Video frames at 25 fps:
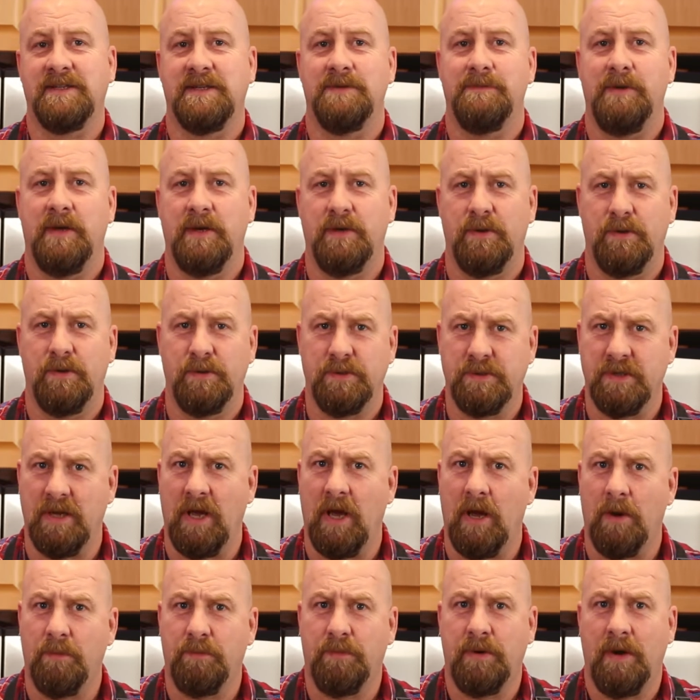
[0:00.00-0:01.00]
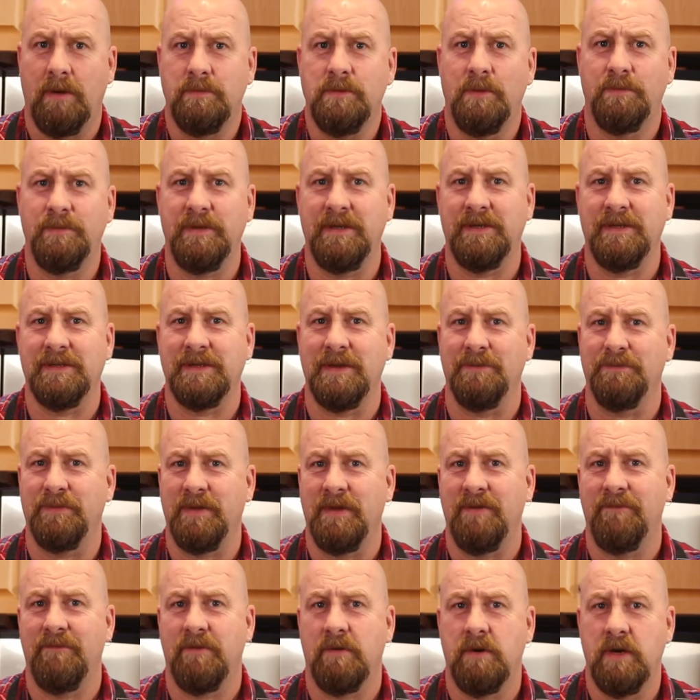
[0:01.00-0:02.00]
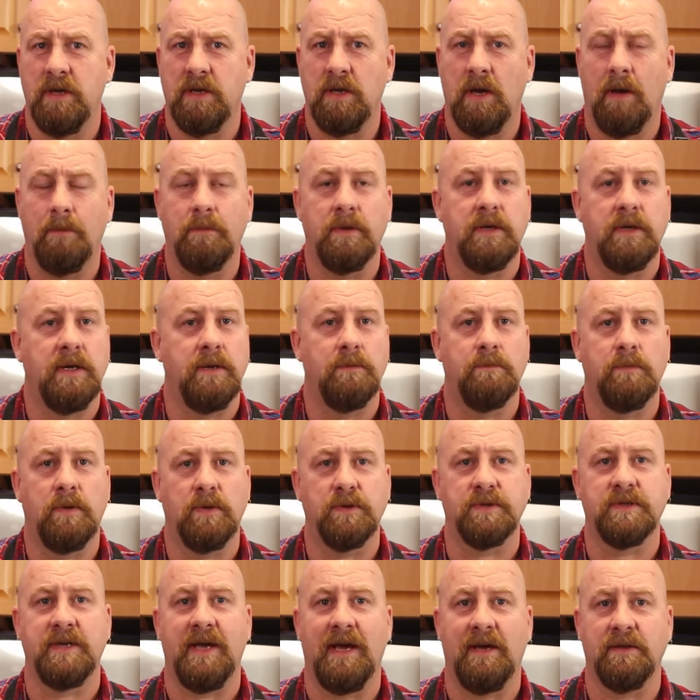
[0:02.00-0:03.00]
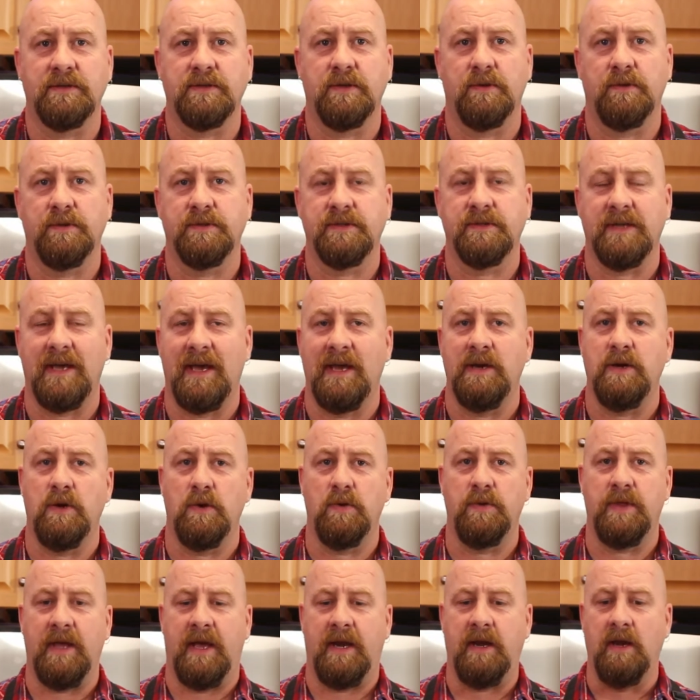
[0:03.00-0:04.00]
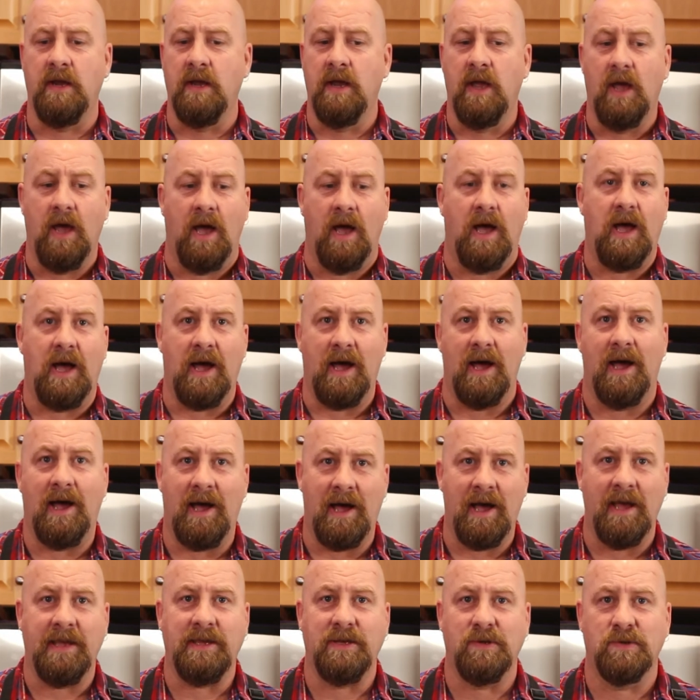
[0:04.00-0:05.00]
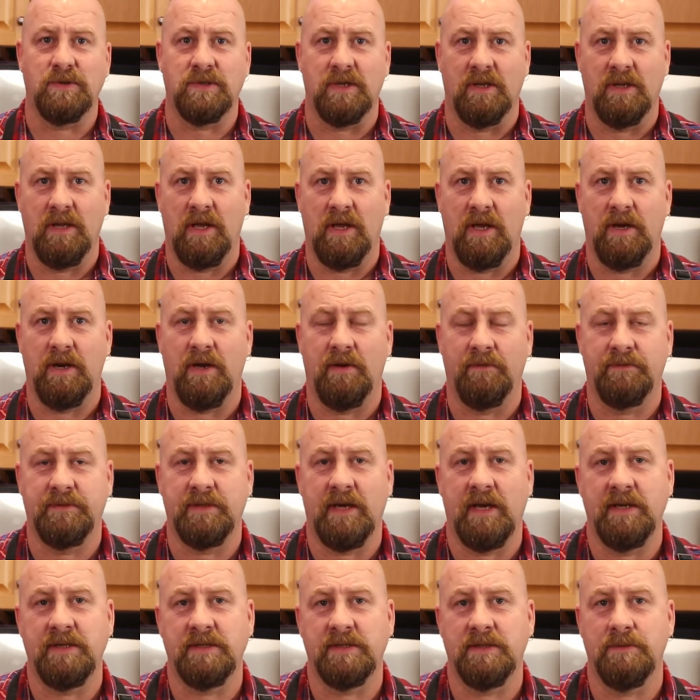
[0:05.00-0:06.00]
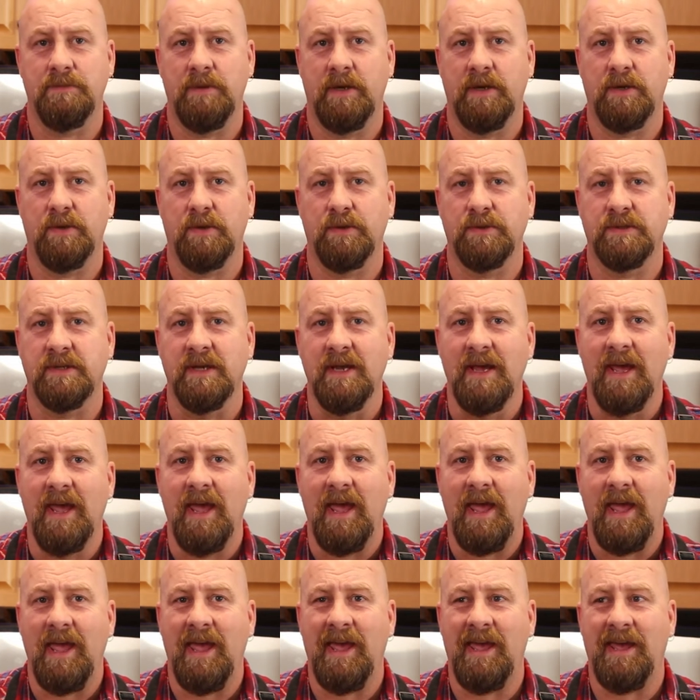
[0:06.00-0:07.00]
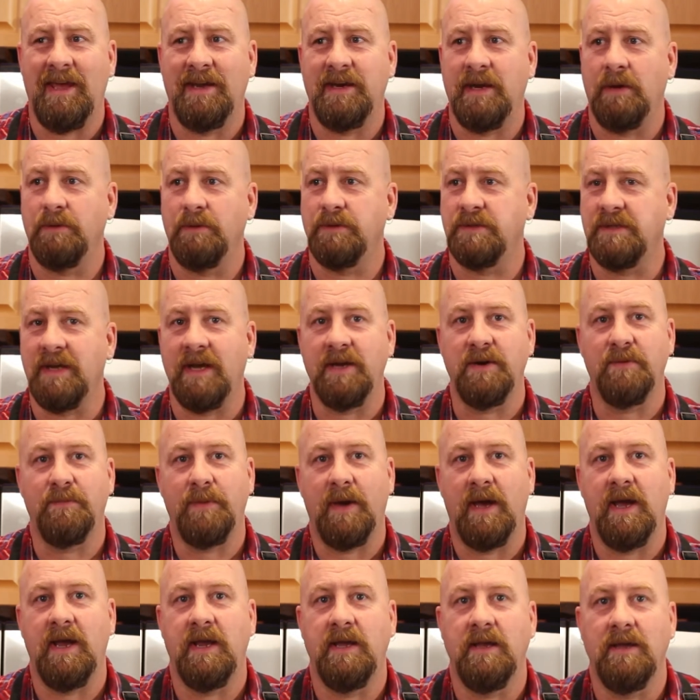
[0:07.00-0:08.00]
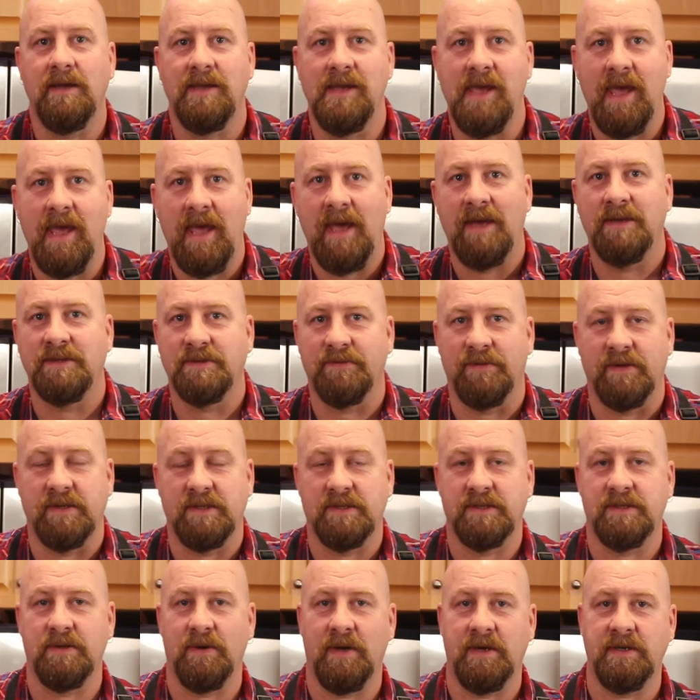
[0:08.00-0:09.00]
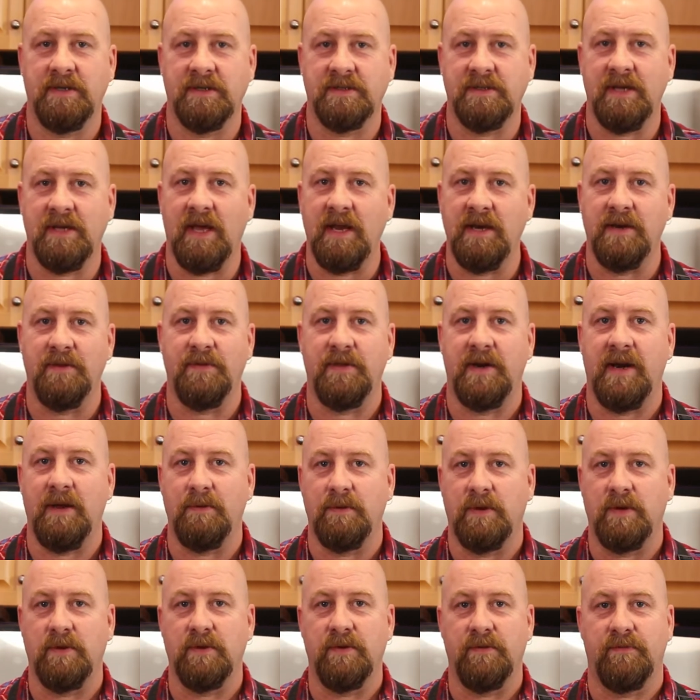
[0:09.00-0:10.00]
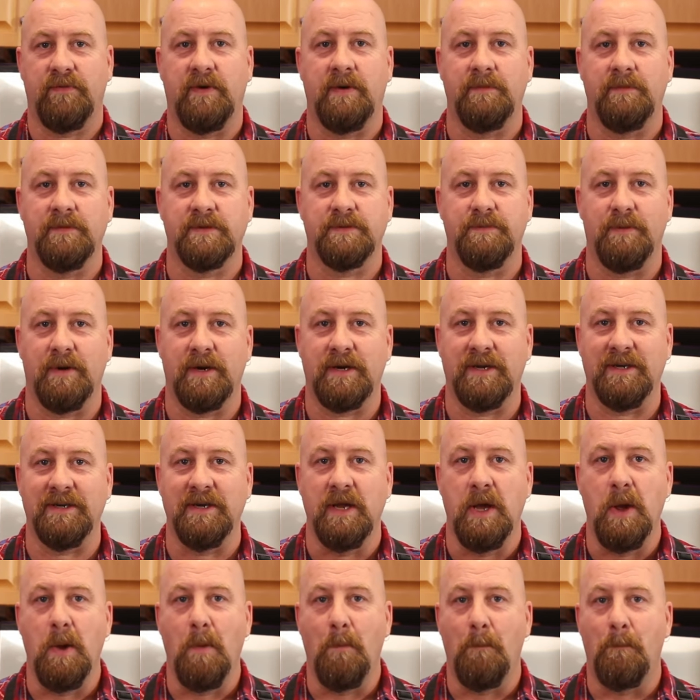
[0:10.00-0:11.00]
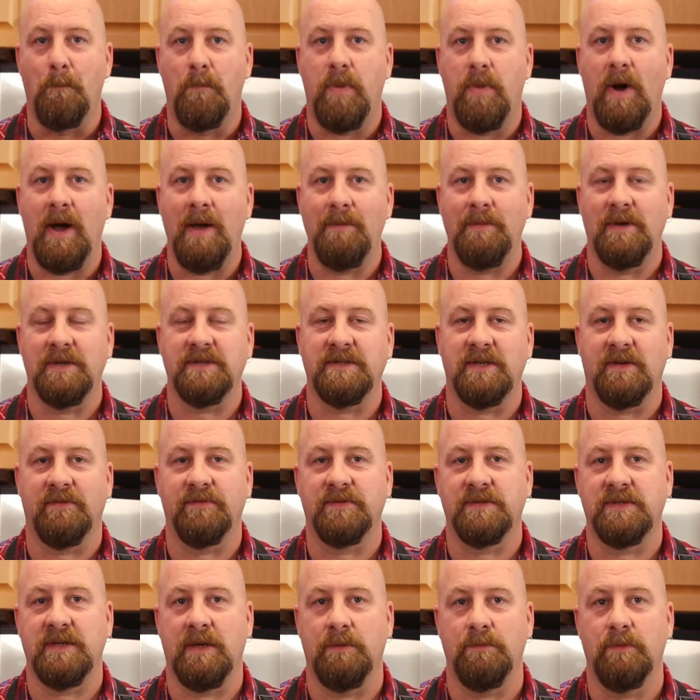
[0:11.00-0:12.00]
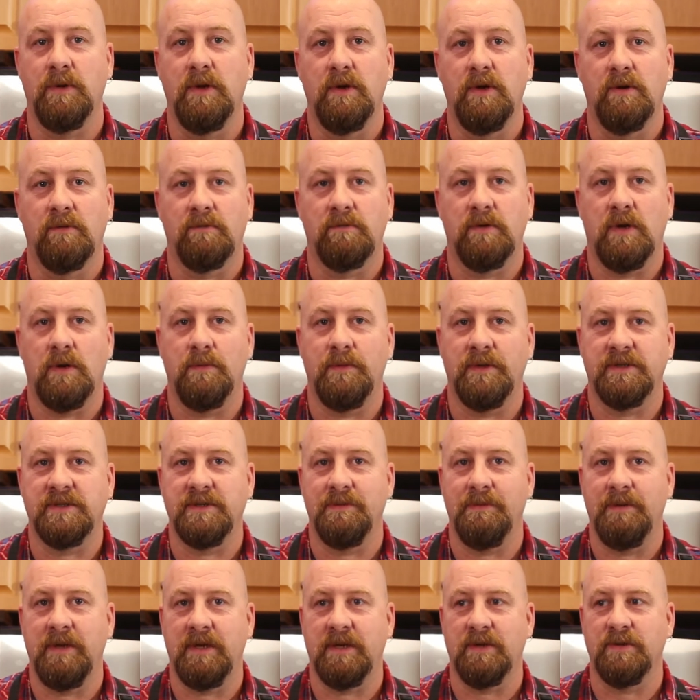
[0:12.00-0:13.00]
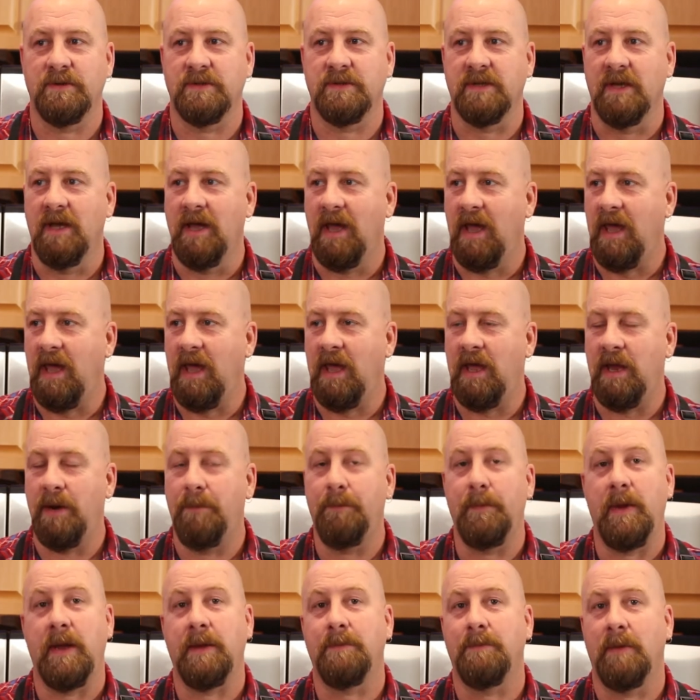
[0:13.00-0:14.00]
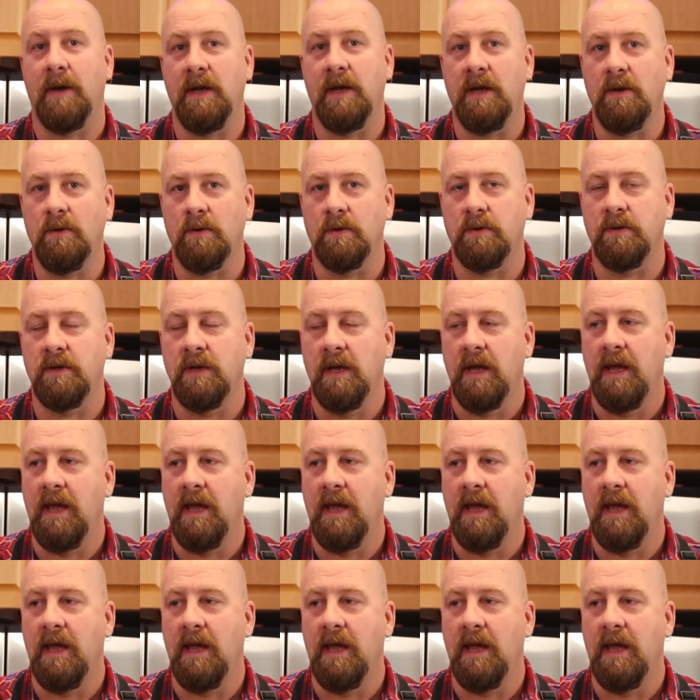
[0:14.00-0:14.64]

tomatoes are probably something very common in most households. I know that I use a lot of diced tomatoes, and I was tired of buying cans of it, so I decided that I would go to the farmer's market, buy myself some Roma tomatoes and make my own.